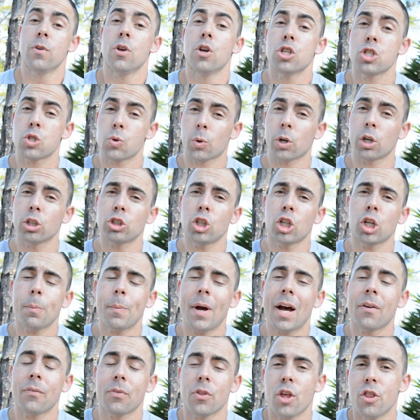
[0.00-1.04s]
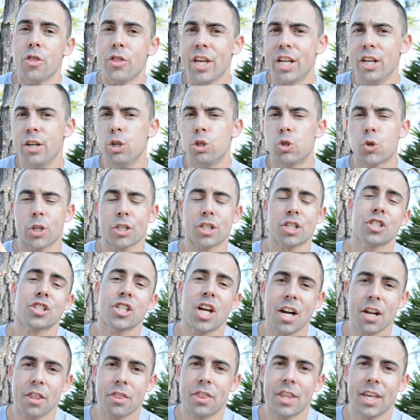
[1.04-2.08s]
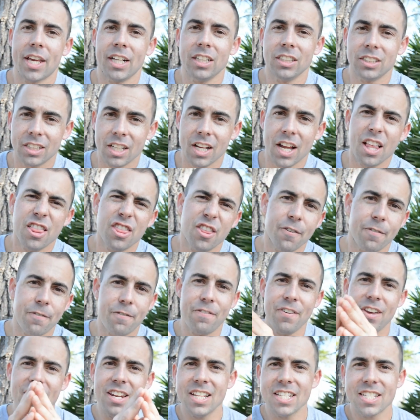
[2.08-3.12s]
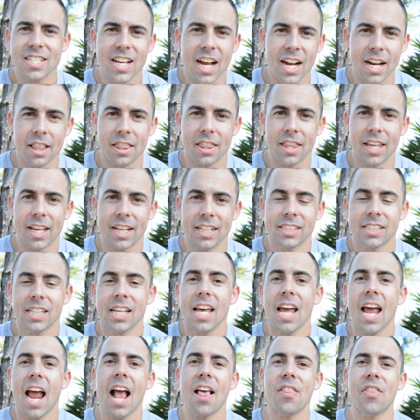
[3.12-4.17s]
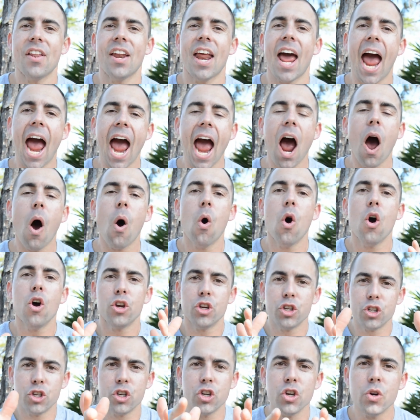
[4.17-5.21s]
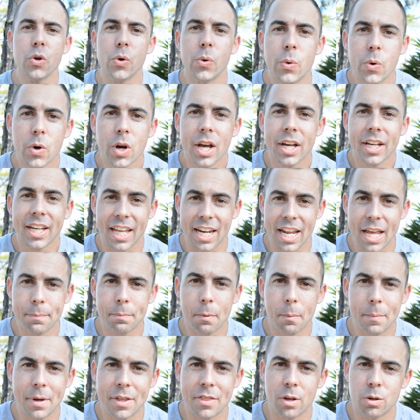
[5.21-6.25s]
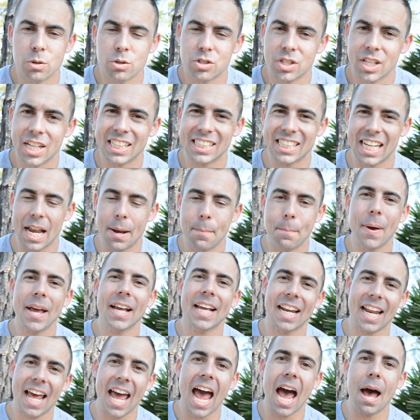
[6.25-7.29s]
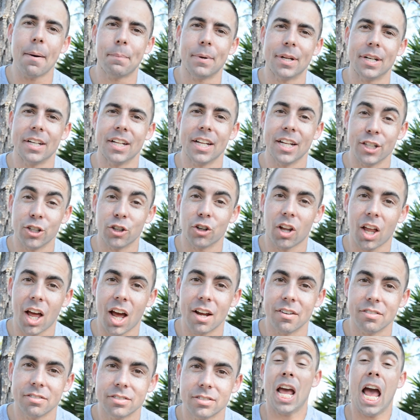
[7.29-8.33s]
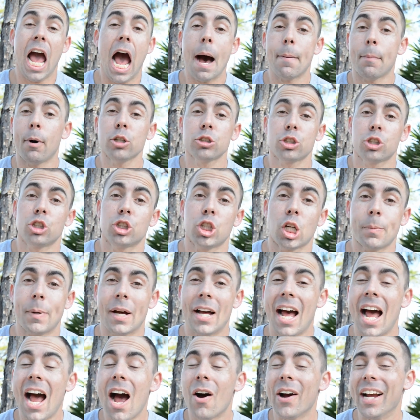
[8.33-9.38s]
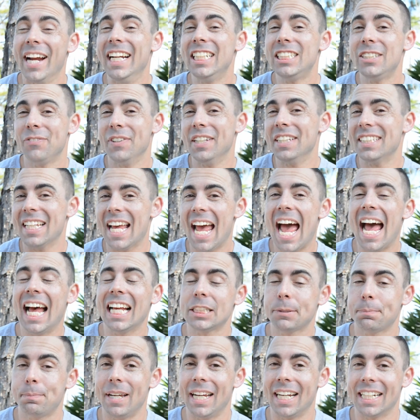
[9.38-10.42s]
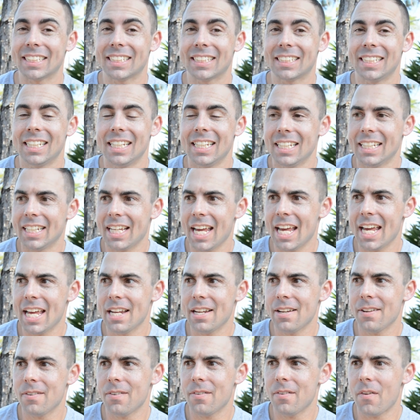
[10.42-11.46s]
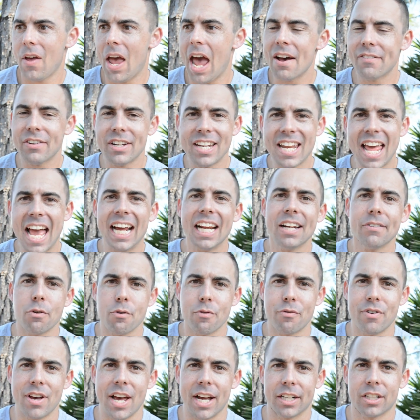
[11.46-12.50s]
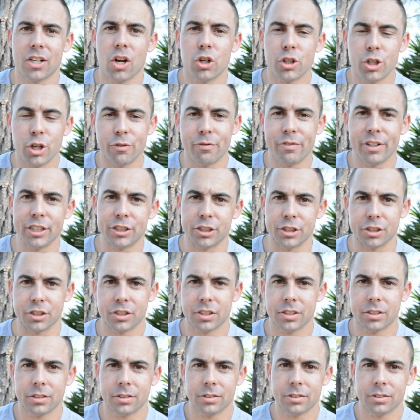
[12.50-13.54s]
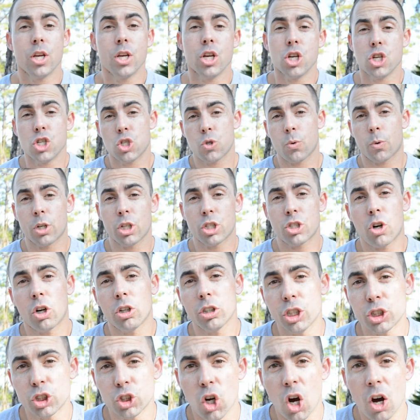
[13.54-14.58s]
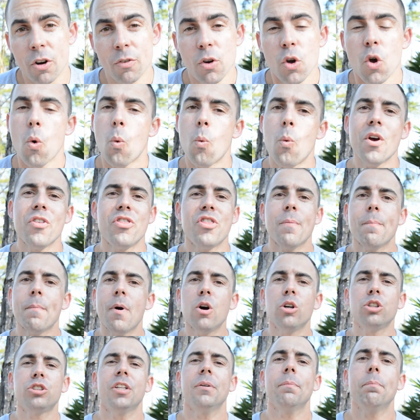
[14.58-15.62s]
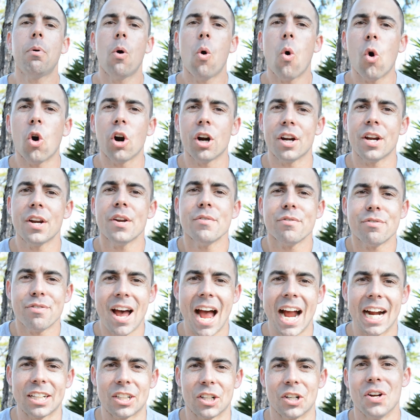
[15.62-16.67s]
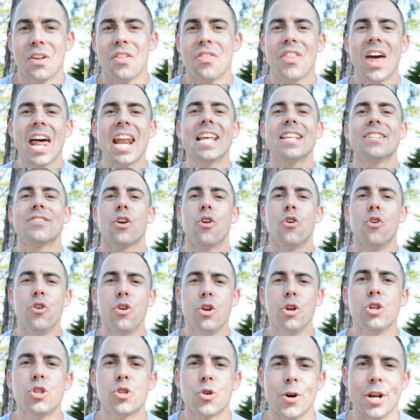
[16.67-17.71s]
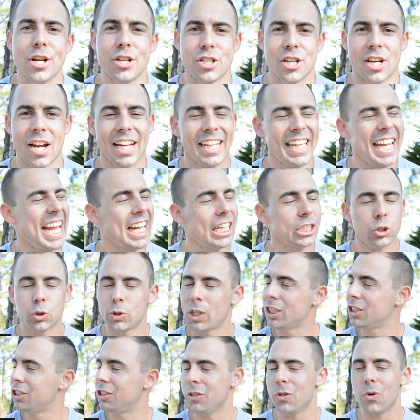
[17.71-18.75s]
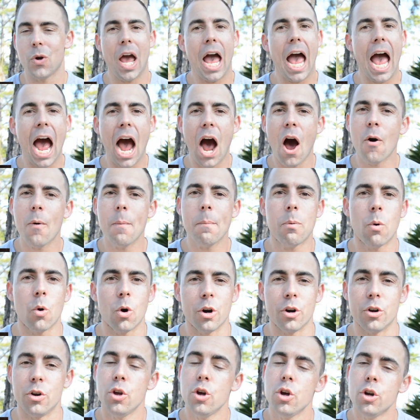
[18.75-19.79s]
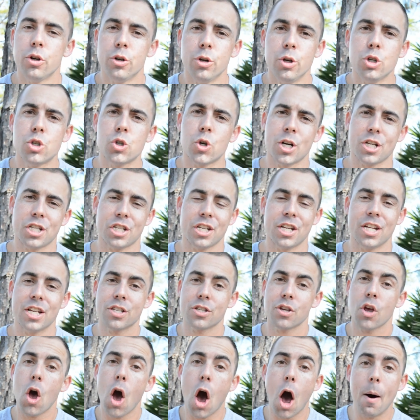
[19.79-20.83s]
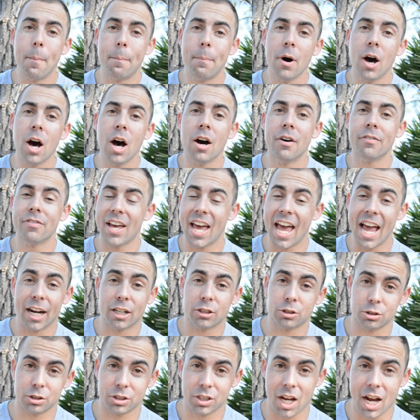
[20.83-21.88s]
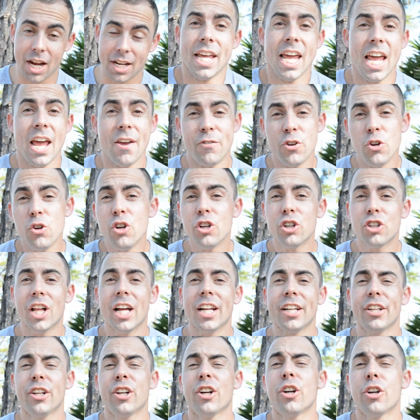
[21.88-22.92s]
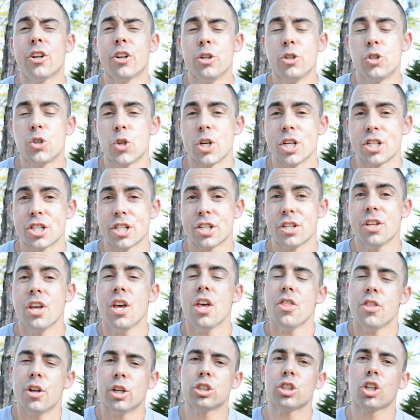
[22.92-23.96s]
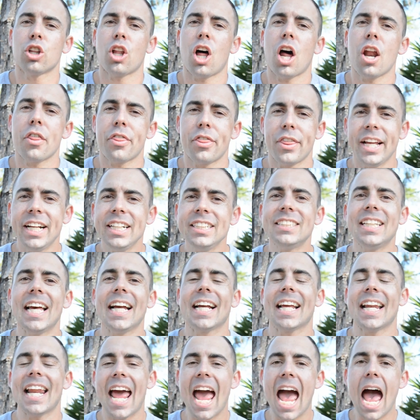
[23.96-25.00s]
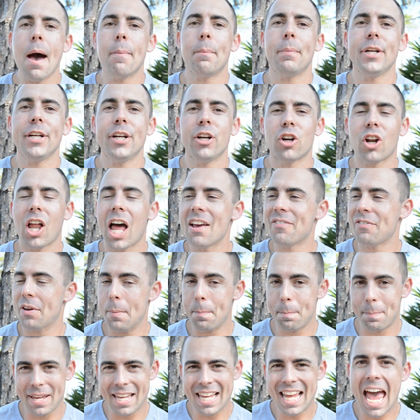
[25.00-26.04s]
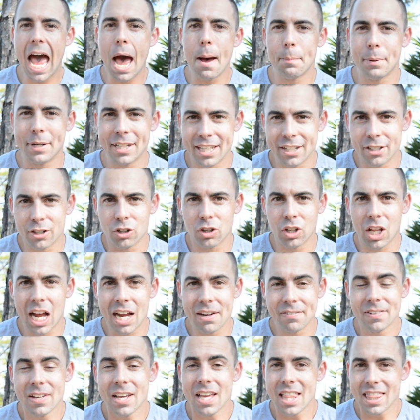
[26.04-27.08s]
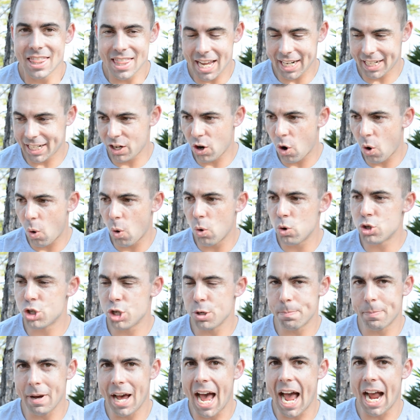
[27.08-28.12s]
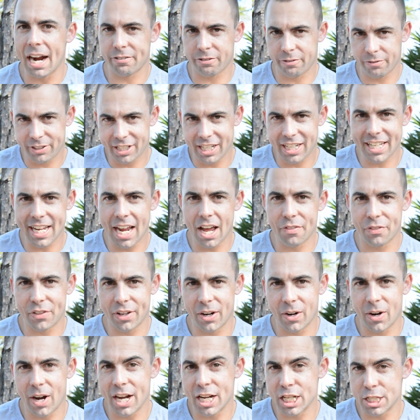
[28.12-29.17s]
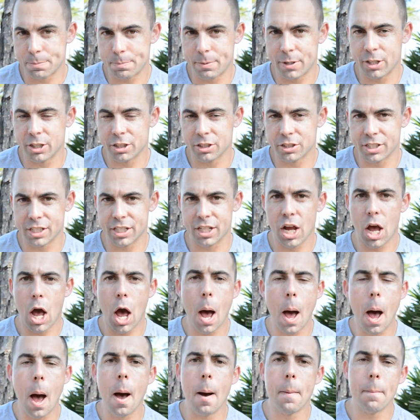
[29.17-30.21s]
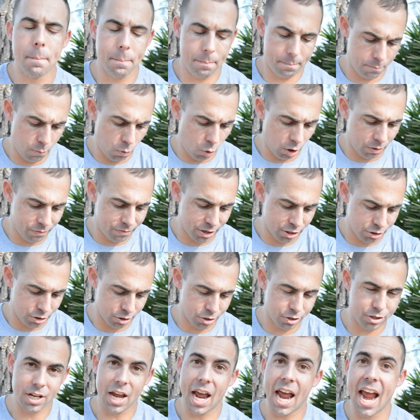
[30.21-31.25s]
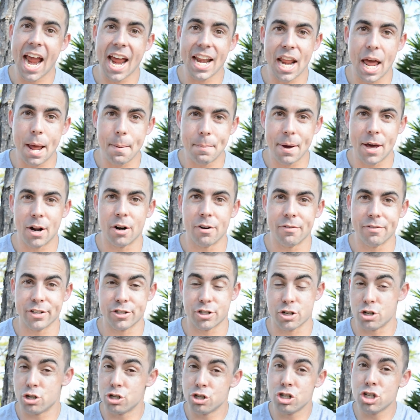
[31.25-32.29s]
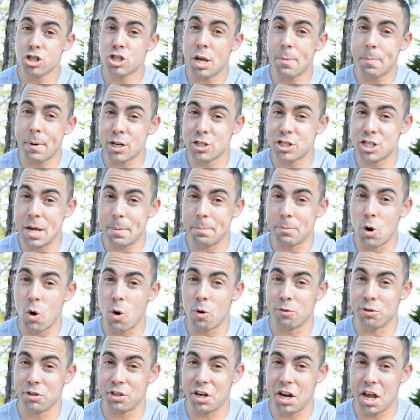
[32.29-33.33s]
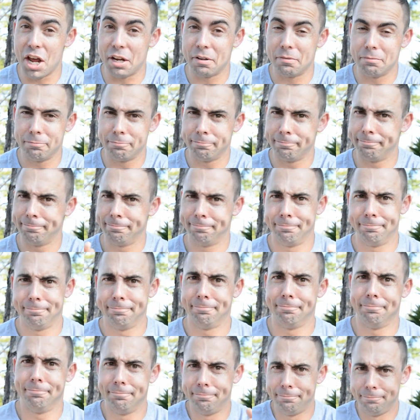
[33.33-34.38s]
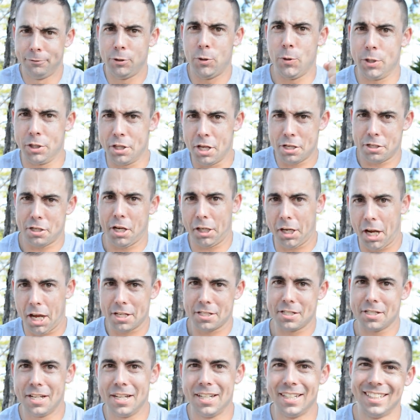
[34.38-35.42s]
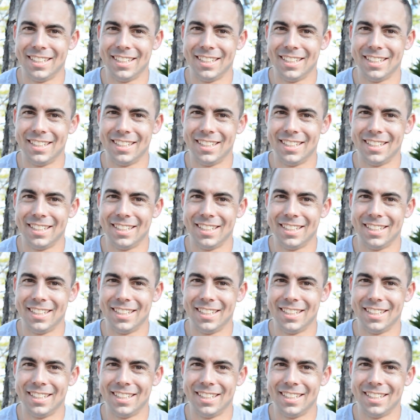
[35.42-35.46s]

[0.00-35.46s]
So we're going to talk about the nutrition side of things, the fitness side of things, and then how you can implement those things and make it happen in your life. I'm also going to talk about how each of these aspects can have a negative effect on your adventures. So we're going to start this off with the most important factor, that is nutrition. I can't stress to you how important nutrition is above exercise. If you neglect your nutrition, there's a lot of things that can happen in your life and be happening in your life that can hold you back from getting out there and experiencing more adventures and a better adventure. Just hit my step goal for the day. Doing this, I guess.